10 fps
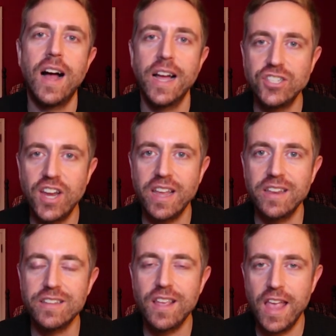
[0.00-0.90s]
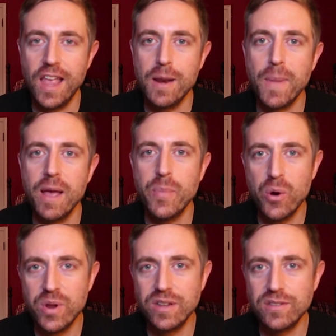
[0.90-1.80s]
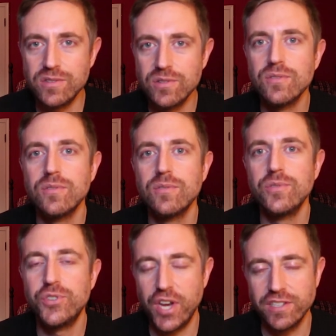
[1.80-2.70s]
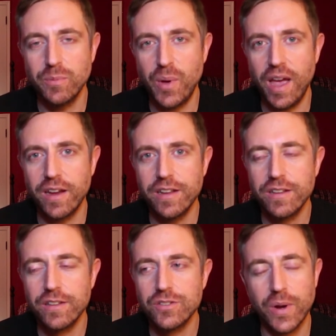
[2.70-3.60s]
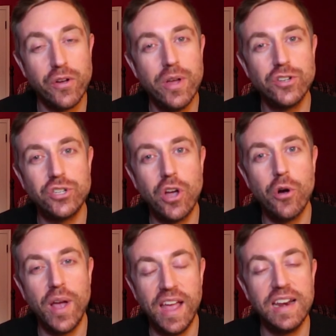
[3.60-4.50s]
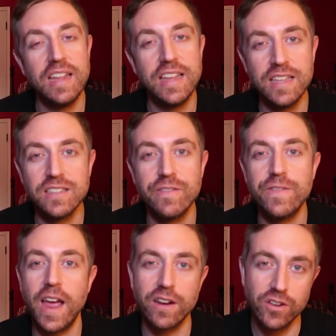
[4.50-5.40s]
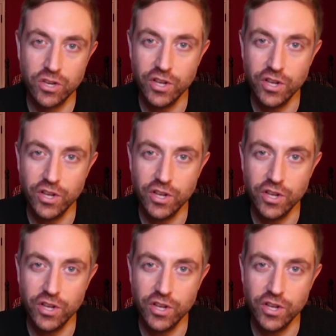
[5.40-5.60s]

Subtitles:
I check it, and my opponent checks it back. So I go ahead and show, and it is in fact